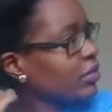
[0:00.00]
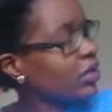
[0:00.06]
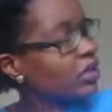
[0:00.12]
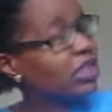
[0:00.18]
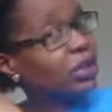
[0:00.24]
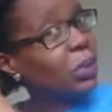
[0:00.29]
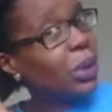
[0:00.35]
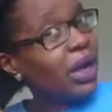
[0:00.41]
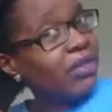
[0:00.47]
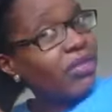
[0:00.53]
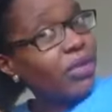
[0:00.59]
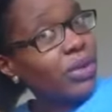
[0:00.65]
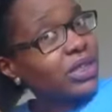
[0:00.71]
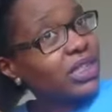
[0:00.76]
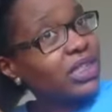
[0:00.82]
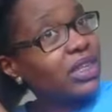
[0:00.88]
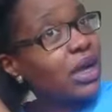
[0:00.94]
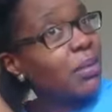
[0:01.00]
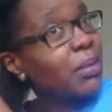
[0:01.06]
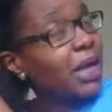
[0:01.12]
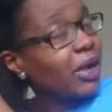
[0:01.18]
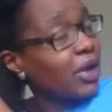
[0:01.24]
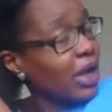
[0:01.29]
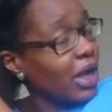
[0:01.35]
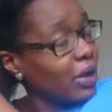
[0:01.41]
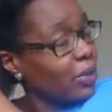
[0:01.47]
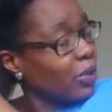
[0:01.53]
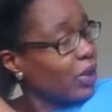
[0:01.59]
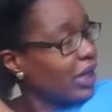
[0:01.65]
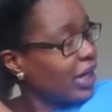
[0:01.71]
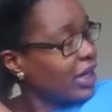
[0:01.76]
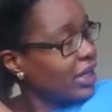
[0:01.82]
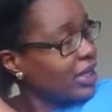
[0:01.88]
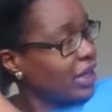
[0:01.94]
So whatever wants to come out, I will
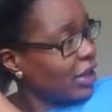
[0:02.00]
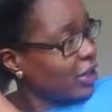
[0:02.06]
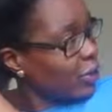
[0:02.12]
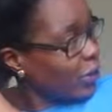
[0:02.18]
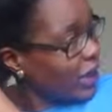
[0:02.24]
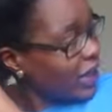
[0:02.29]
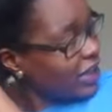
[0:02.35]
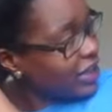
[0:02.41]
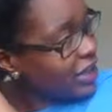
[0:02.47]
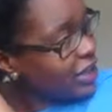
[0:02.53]
let